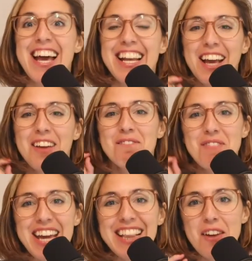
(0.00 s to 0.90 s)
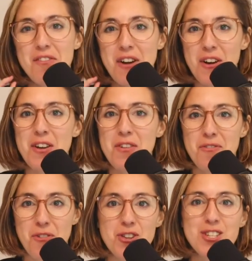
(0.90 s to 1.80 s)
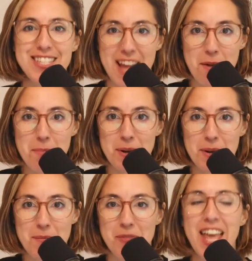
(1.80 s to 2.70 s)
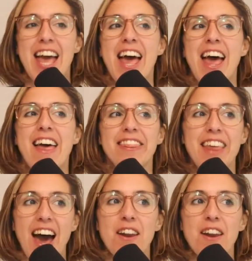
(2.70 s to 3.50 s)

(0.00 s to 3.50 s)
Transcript: Like, make that very first step that